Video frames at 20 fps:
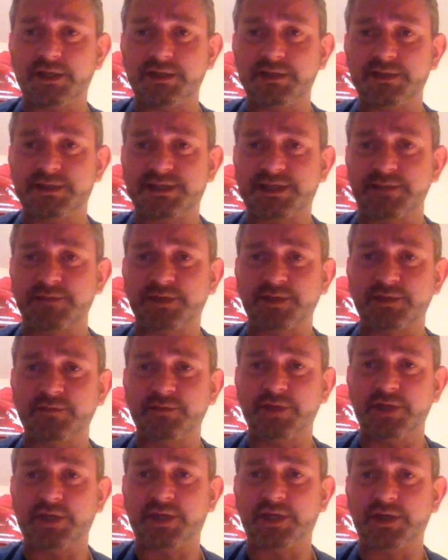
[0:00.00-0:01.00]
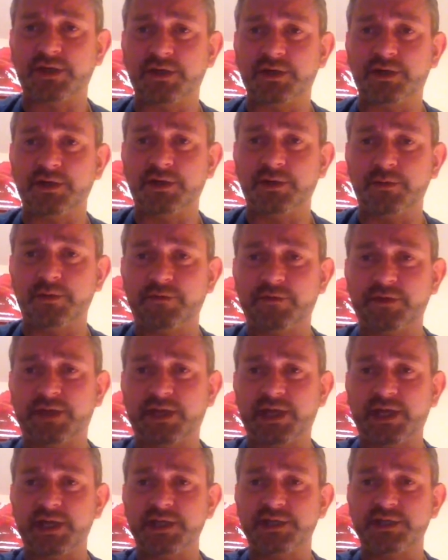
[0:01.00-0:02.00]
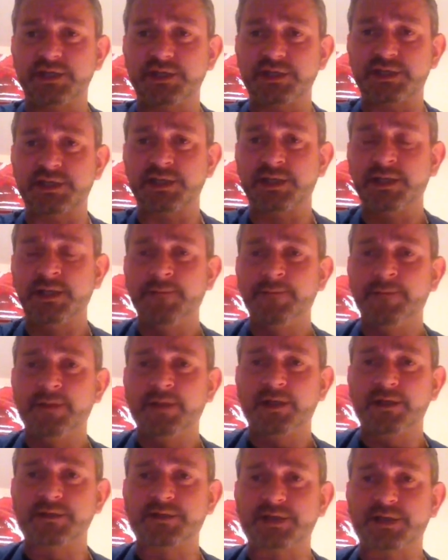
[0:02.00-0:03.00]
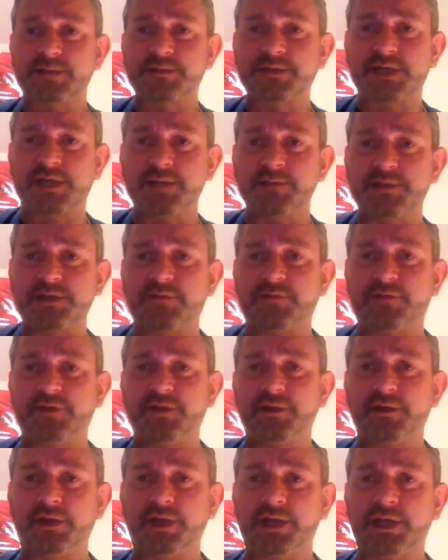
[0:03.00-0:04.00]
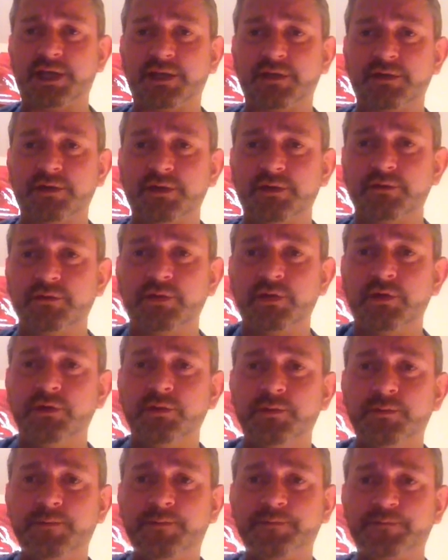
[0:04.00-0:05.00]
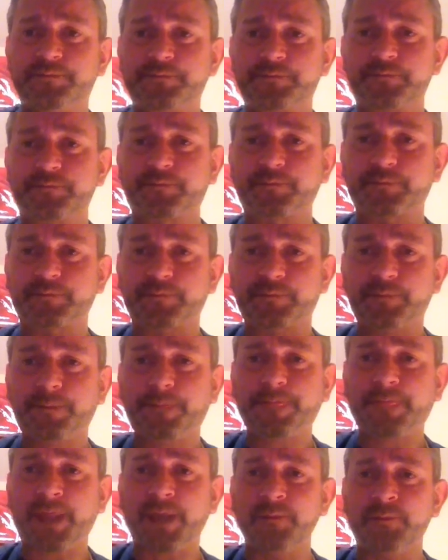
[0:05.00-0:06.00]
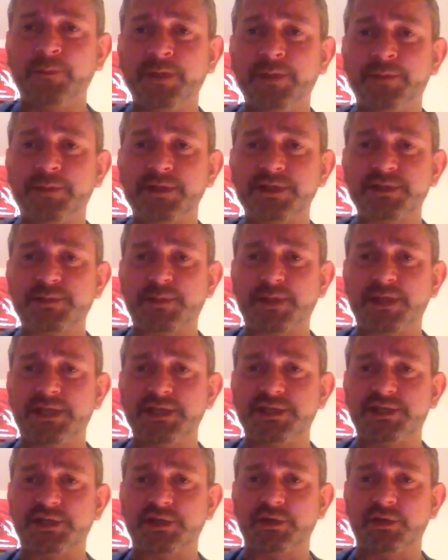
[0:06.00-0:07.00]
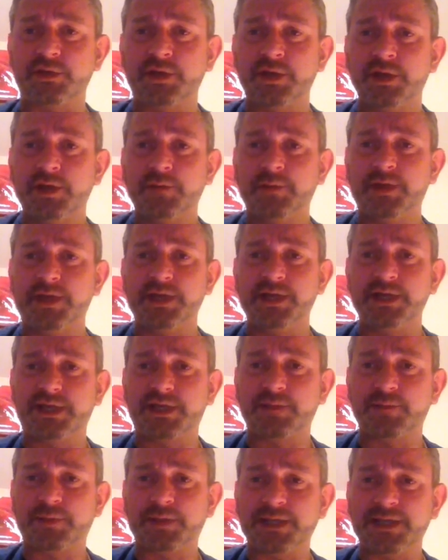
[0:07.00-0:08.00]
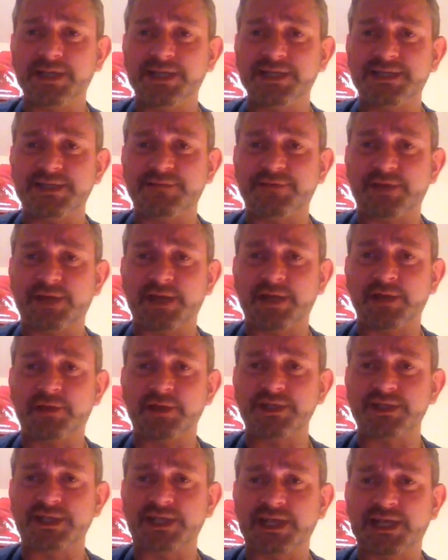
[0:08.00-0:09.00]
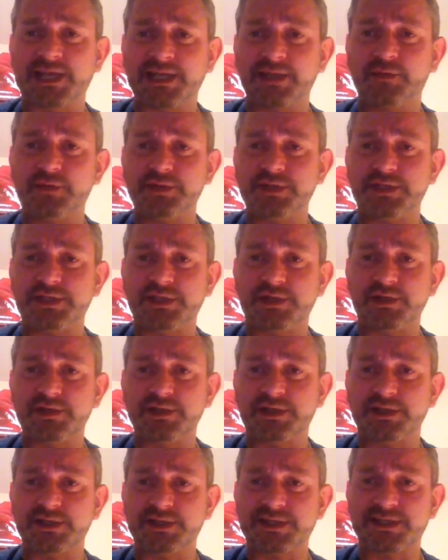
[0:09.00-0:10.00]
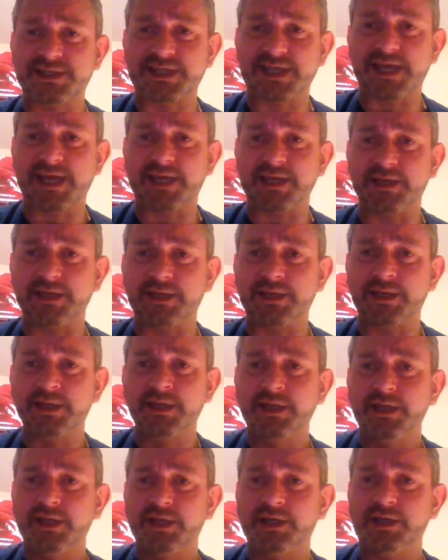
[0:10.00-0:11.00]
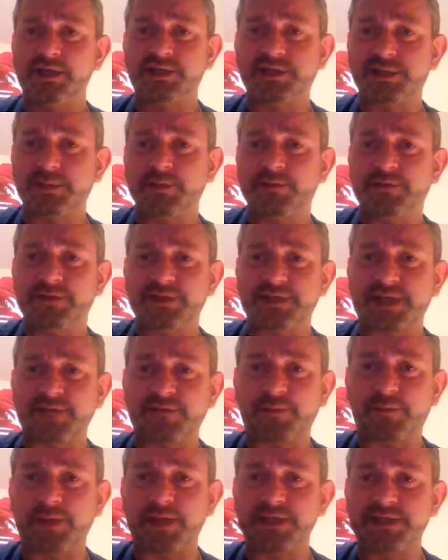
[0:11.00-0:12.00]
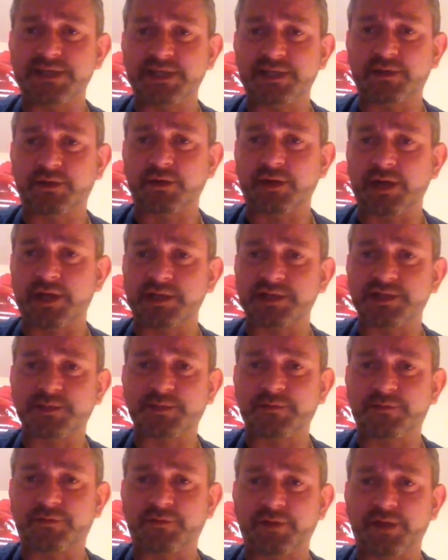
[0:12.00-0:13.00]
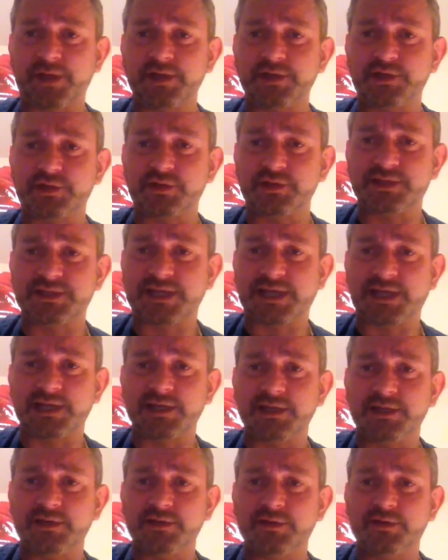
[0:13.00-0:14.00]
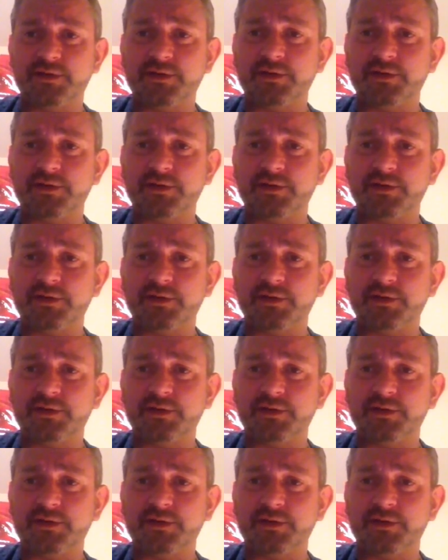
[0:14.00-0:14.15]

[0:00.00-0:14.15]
symptom reoccurred a number of occasions. And sometimes you feel like you're in a room and people are speaking to you, but in a completely different language, in a language you don't understand. You know, some of us have a basic grasp of French or Italian